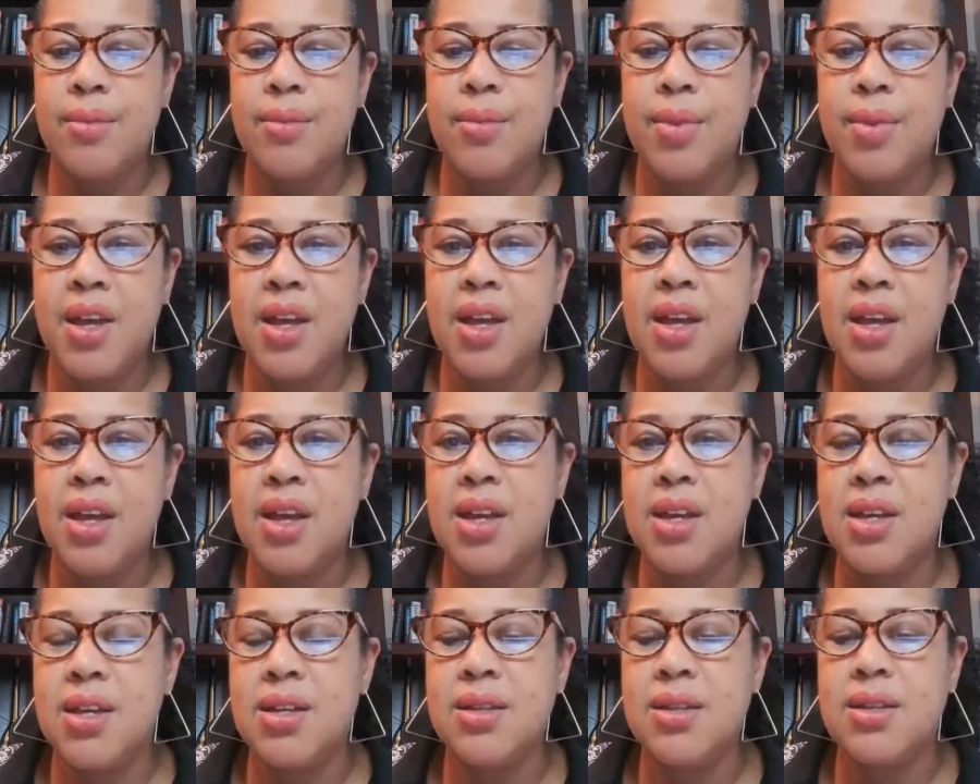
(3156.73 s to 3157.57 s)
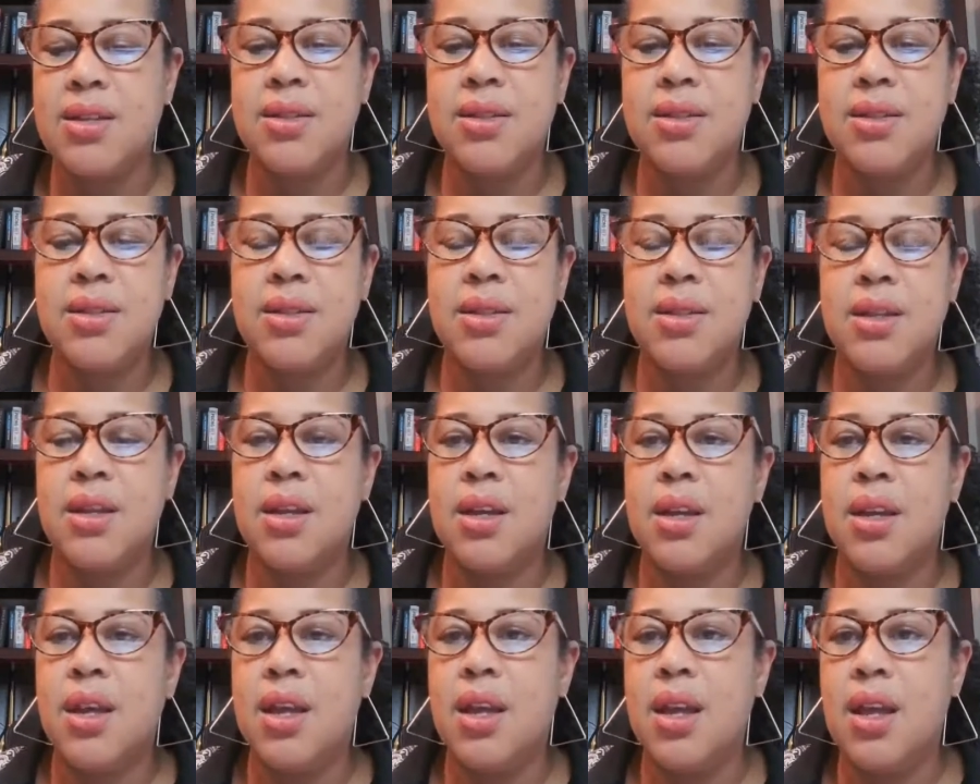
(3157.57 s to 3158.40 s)
because
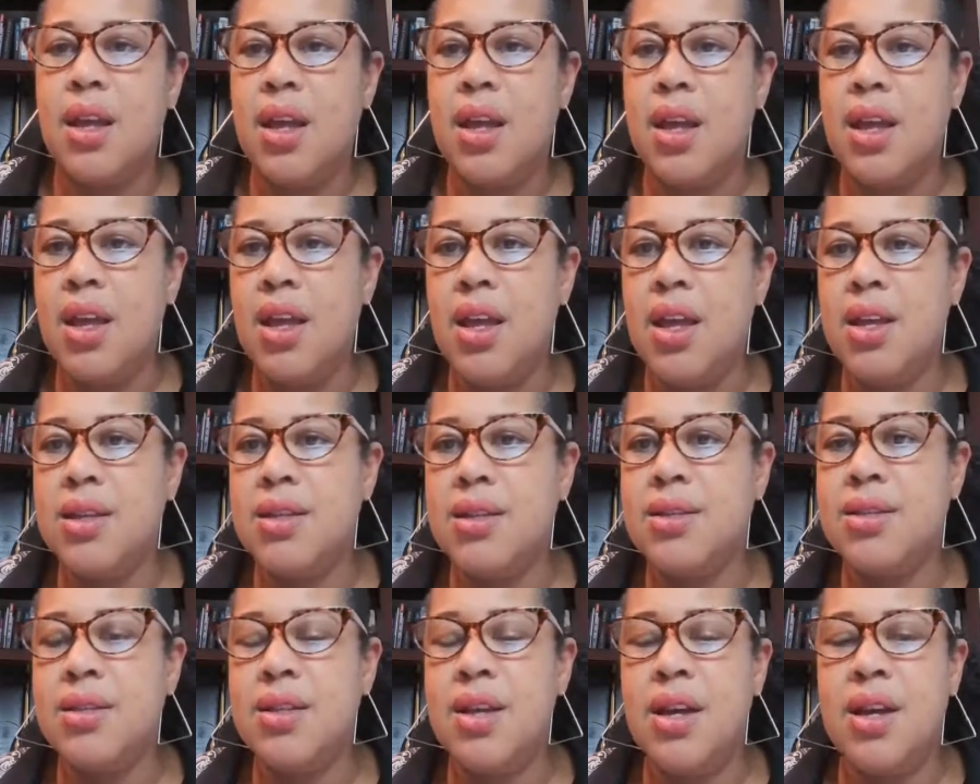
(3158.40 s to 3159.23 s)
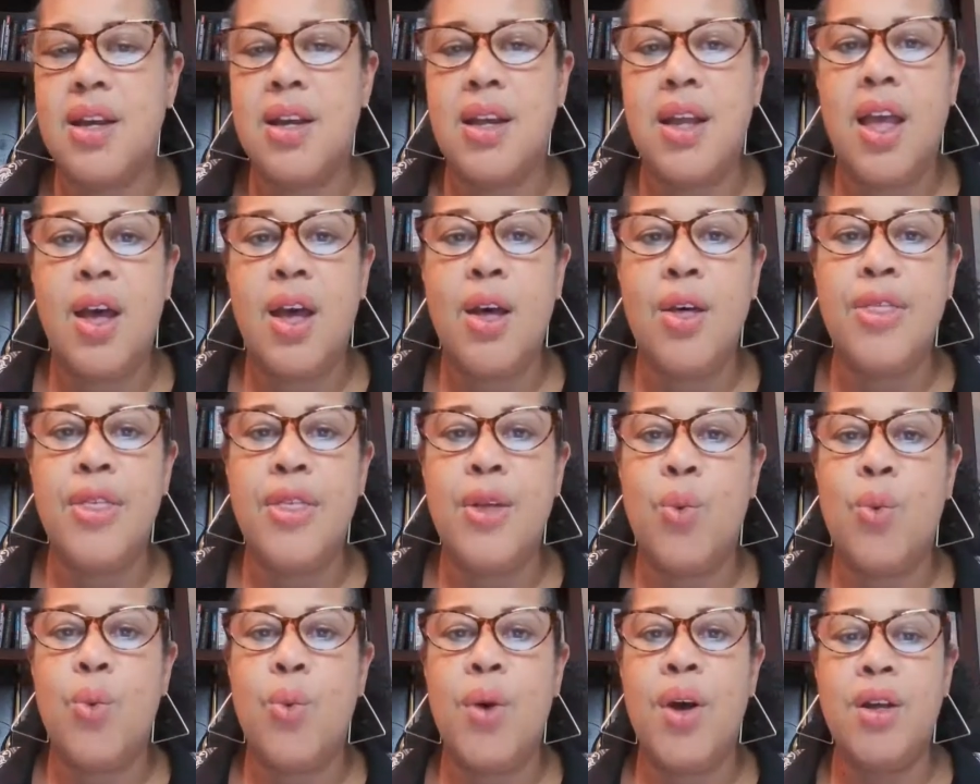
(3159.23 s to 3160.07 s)
it's a health
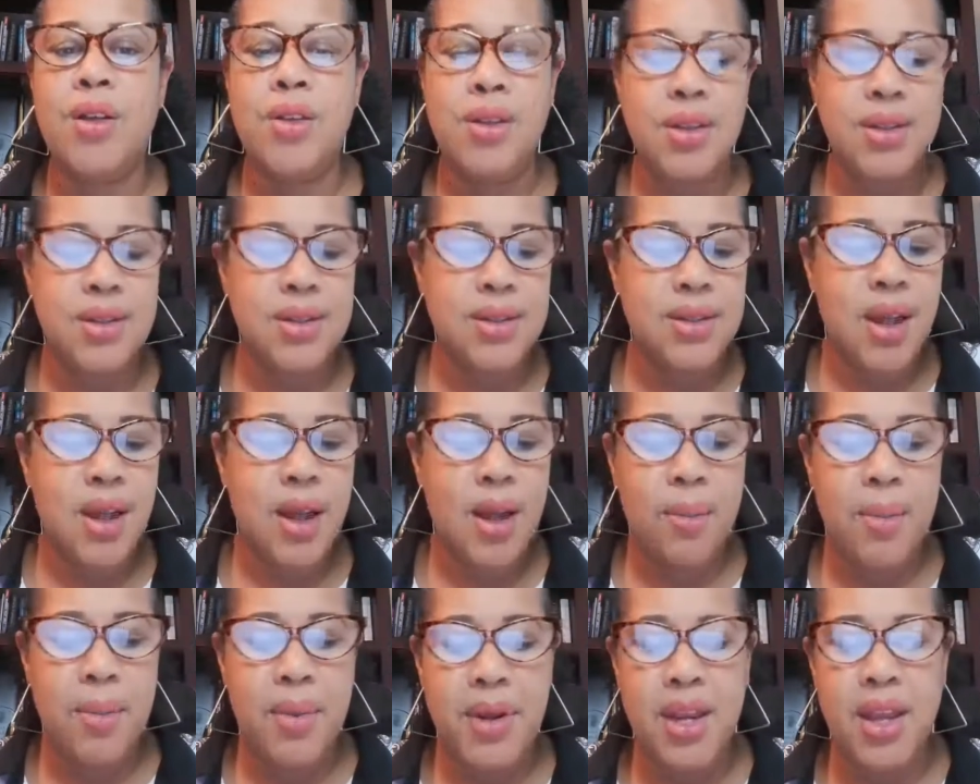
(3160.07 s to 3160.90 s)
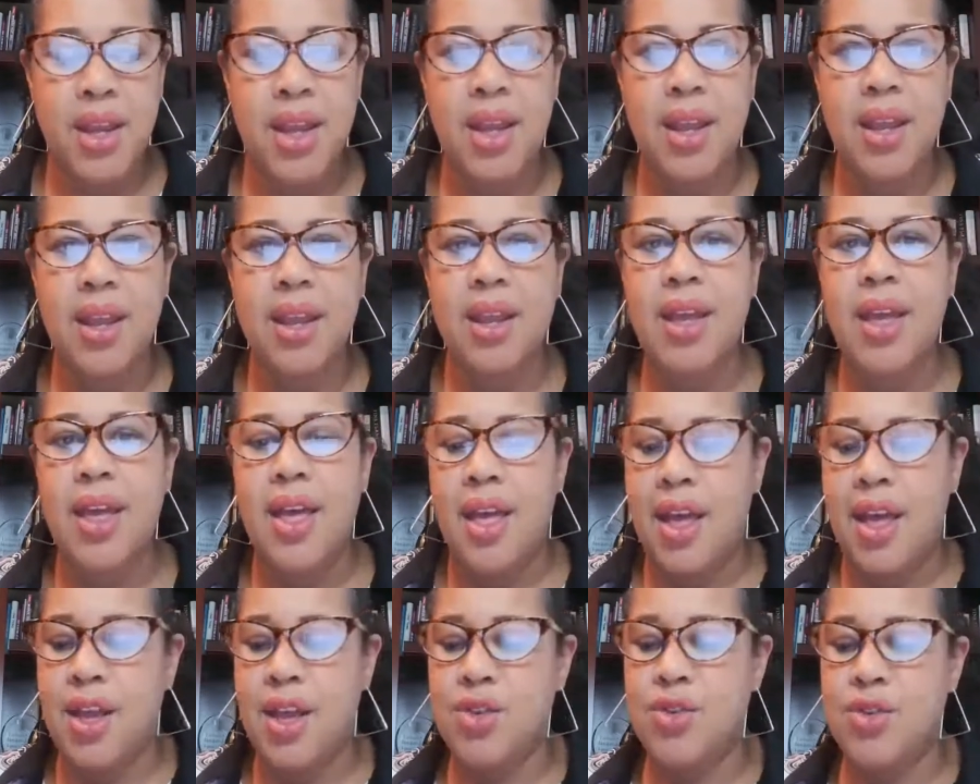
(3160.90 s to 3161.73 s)
and wellness company,
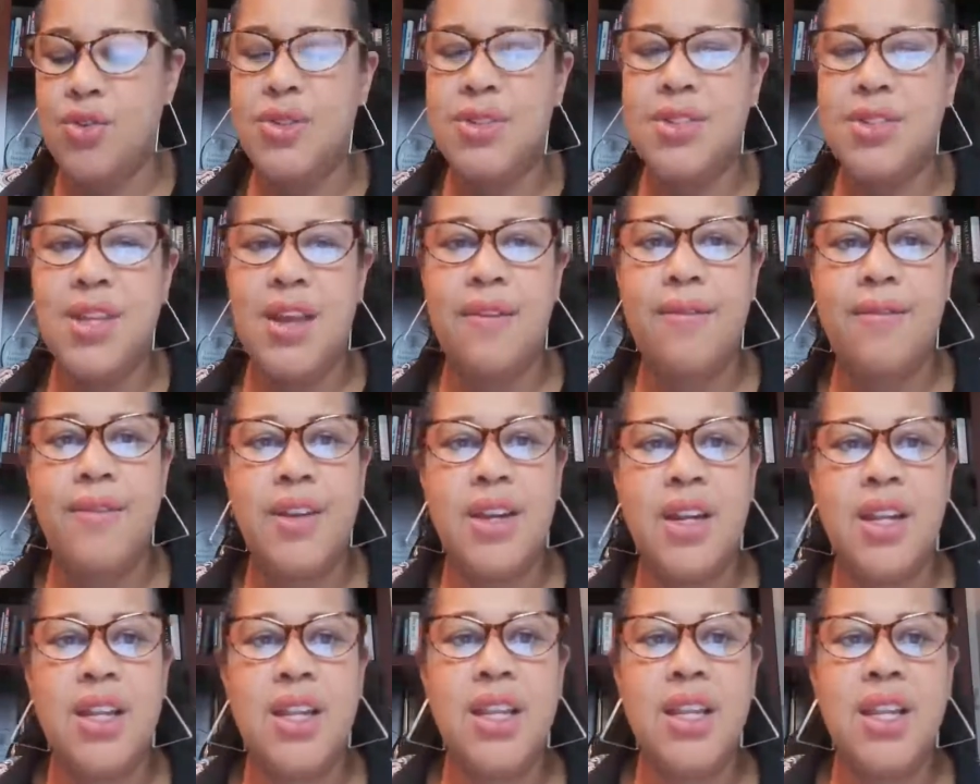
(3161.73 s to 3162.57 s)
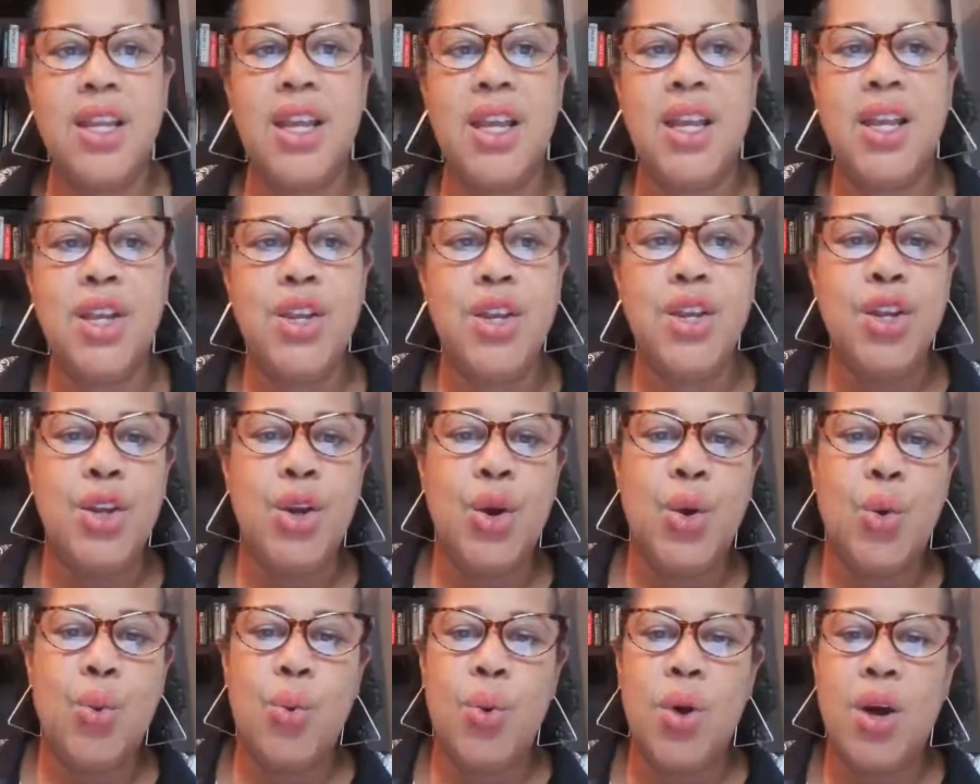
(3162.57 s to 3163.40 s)
and you definitely,
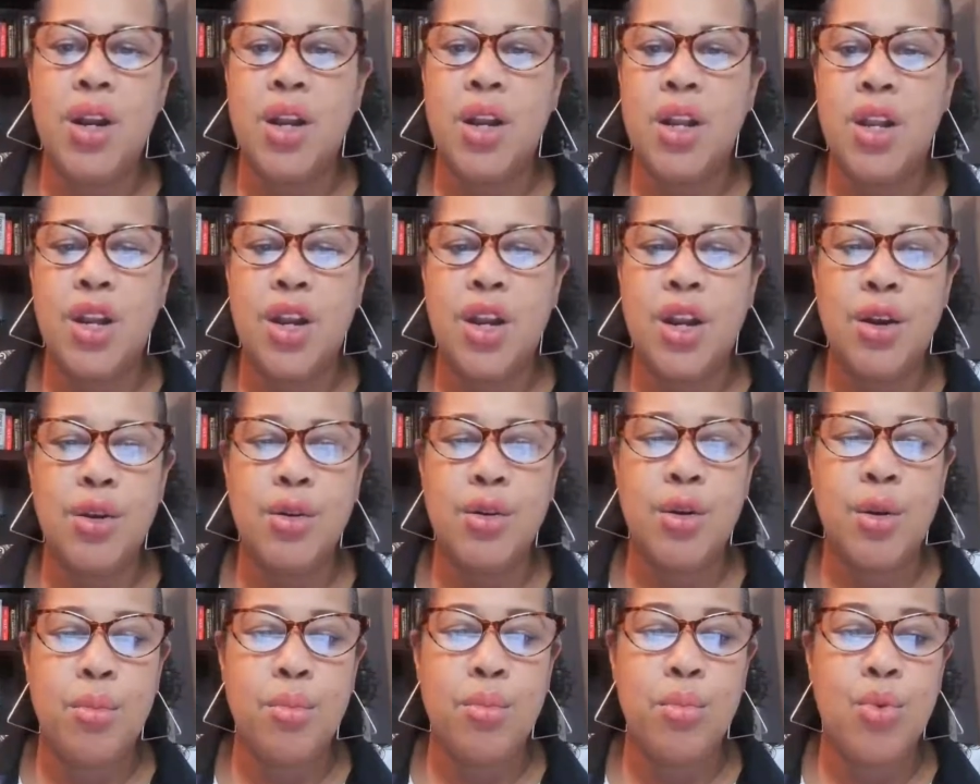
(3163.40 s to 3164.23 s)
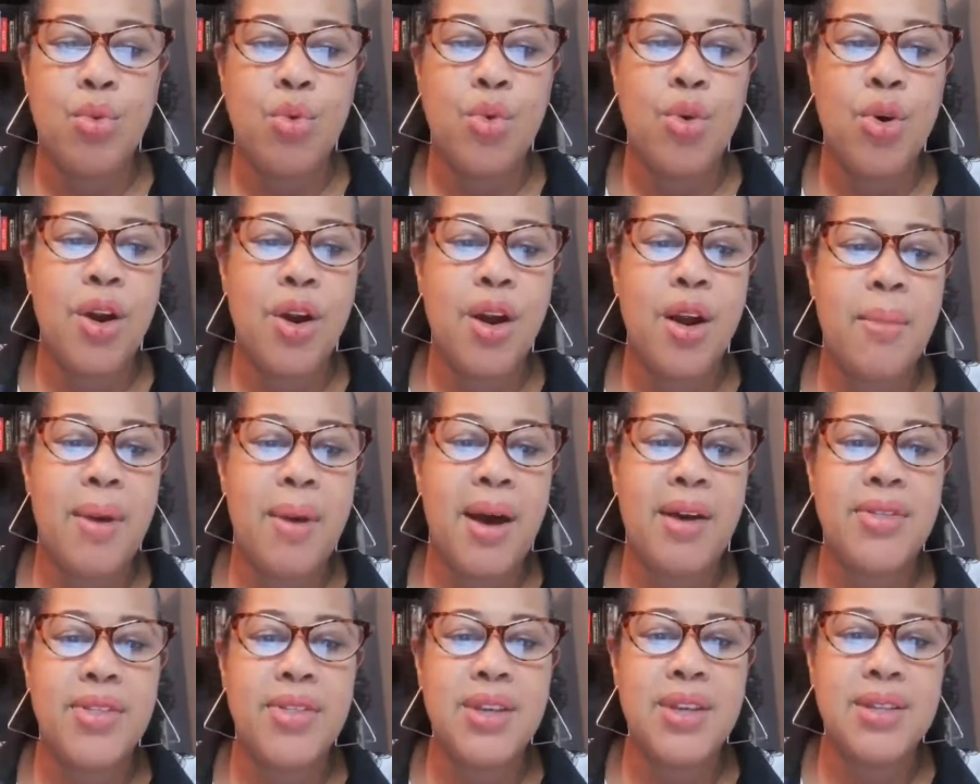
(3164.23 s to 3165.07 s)
want to learn more
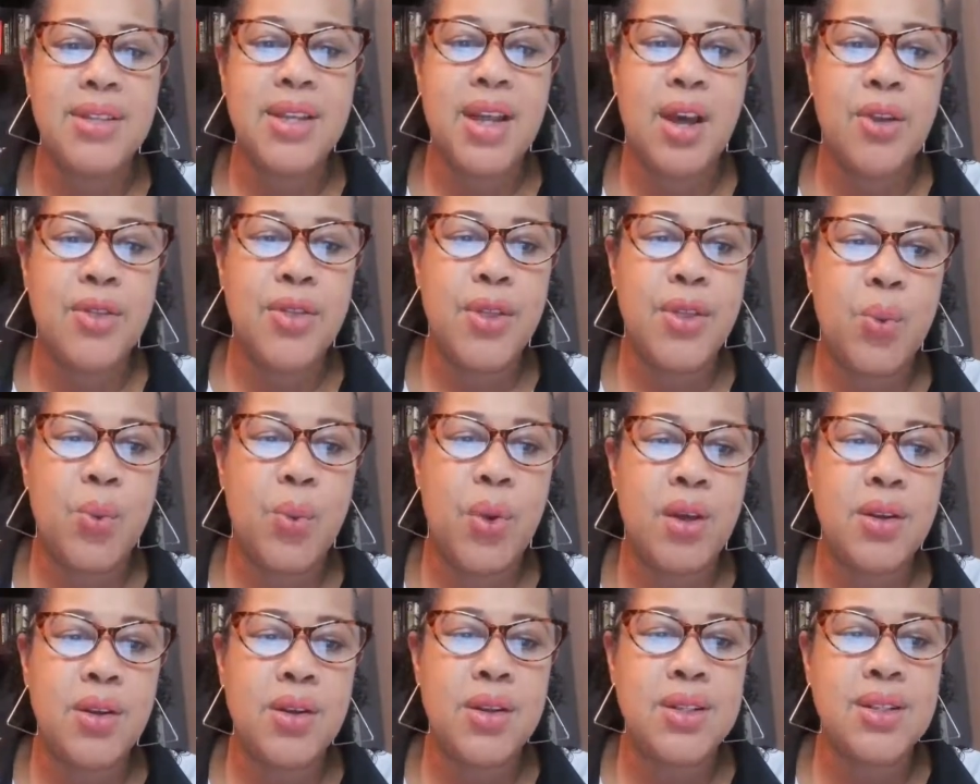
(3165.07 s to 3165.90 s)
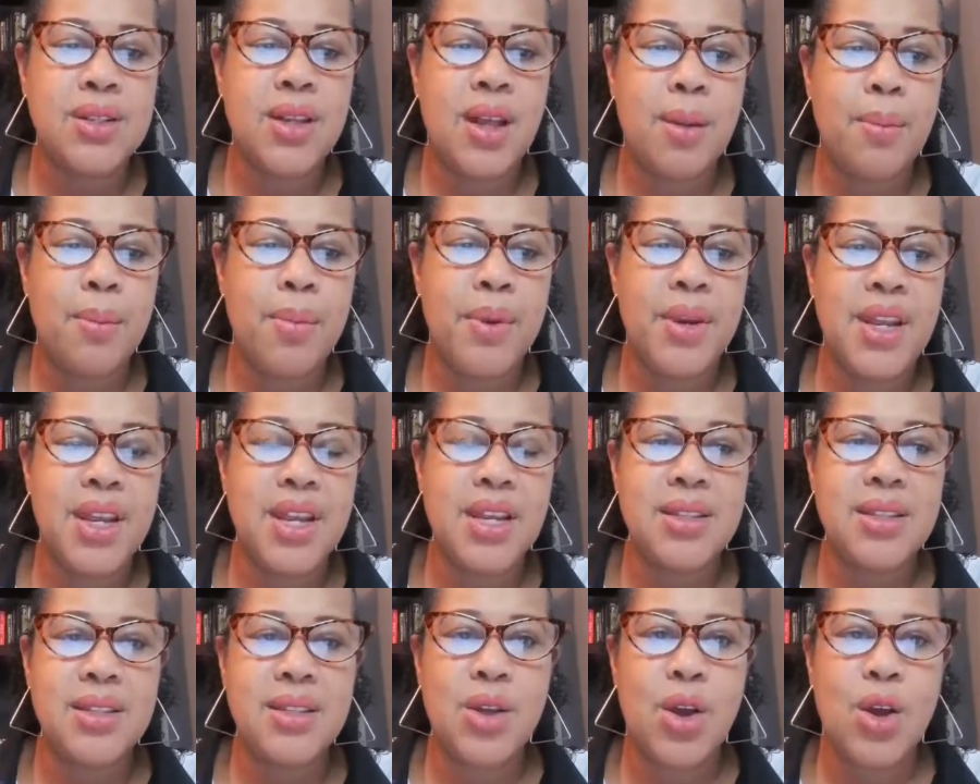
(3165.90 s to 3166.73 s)
about this health and wellness company.
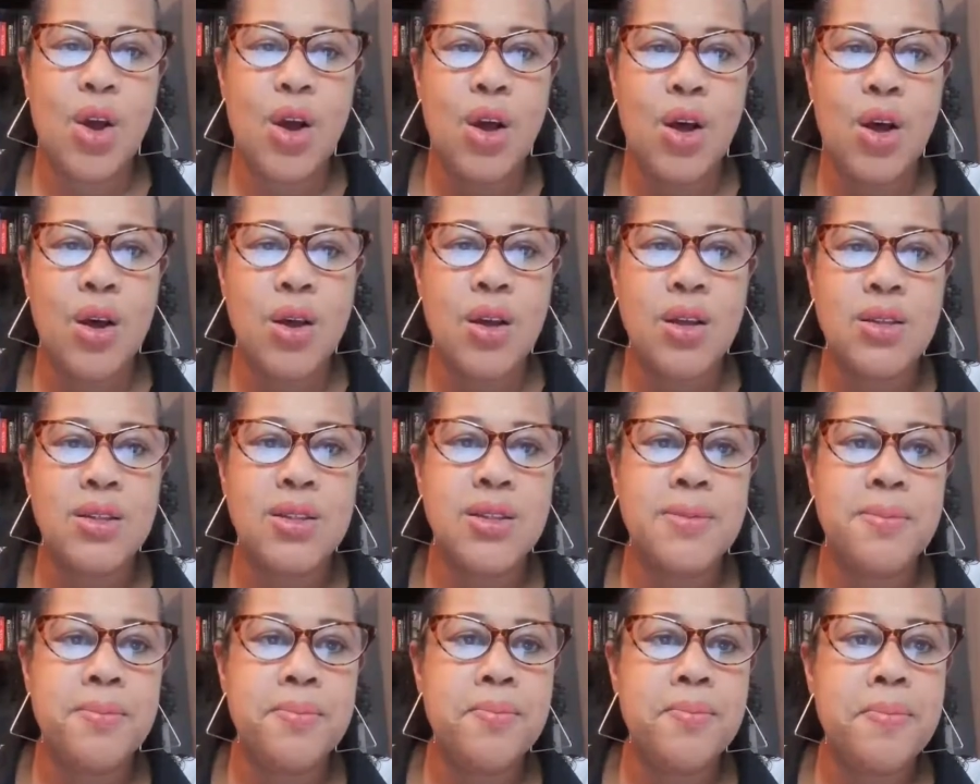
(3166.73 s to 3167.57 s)
It's called